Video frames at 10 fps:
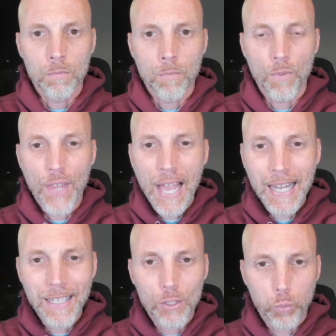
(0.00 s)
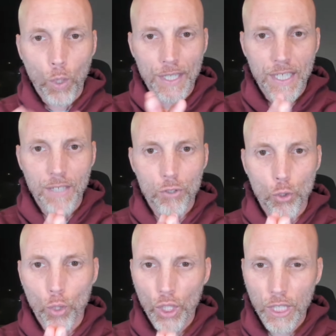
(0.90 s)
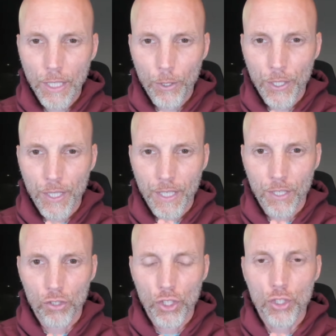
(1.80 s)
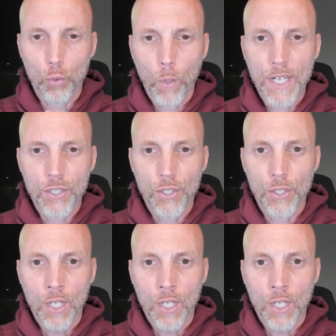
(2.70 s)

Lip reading: That is what gives you clarity in a situation,